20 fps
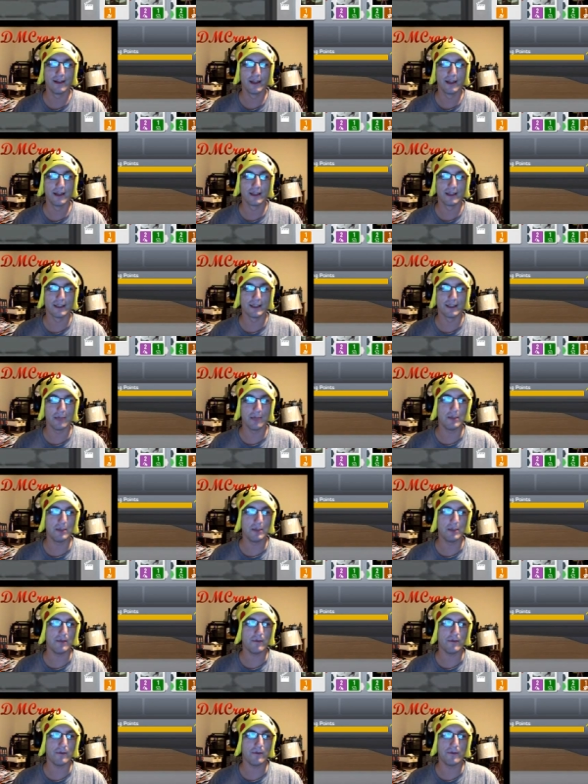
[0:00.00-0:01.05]
Set me
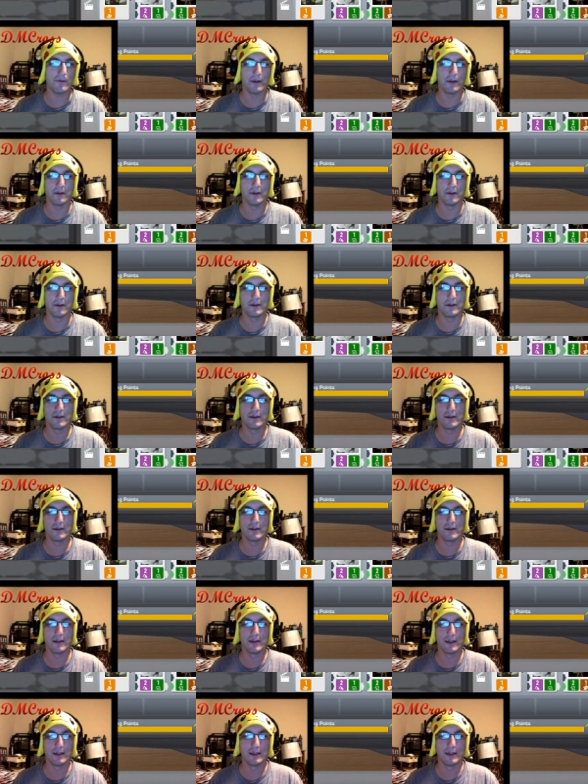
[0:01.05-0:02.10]
up for failure.
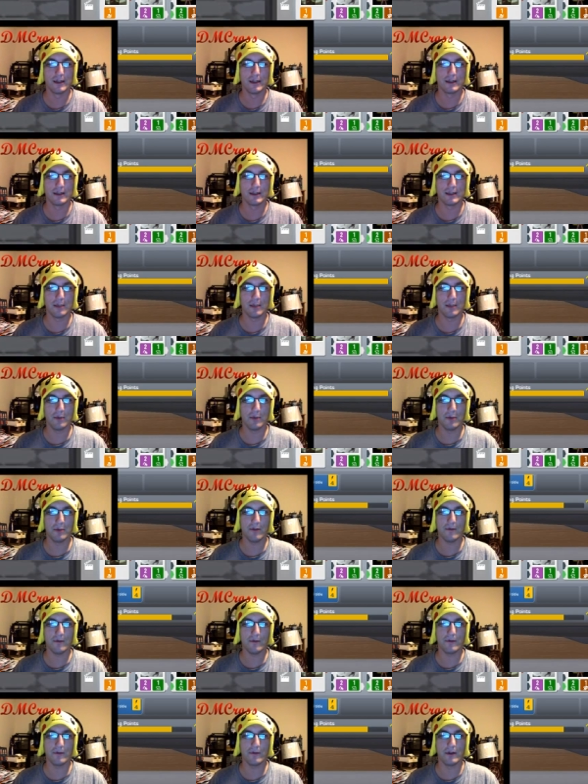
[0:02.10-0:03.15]
Set me up
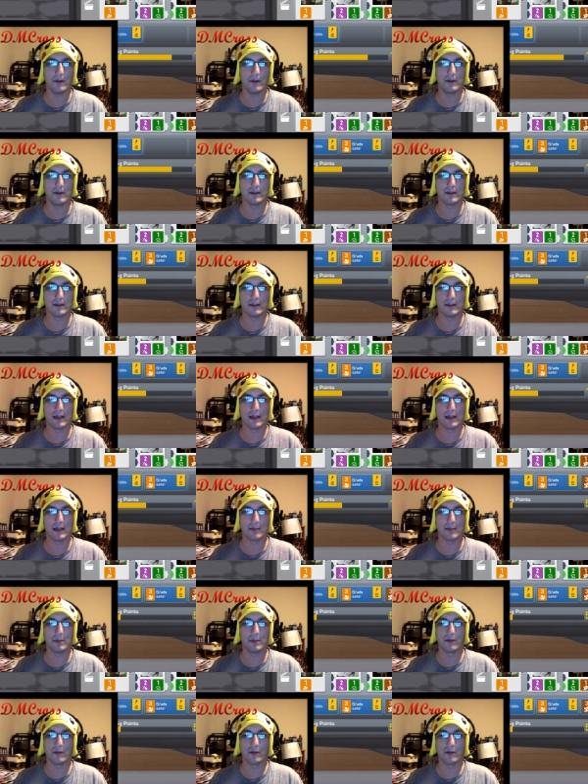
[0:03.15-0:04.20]
for failure. This is not going
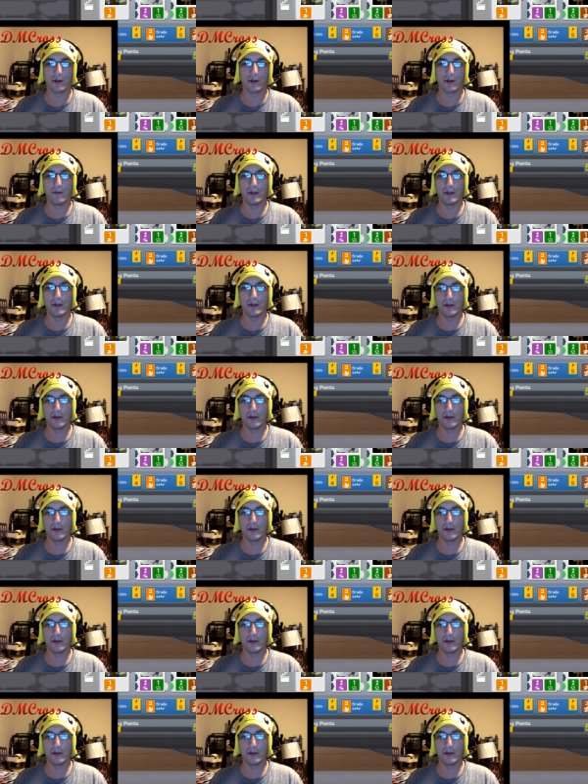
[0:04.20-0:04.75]
to be a great video,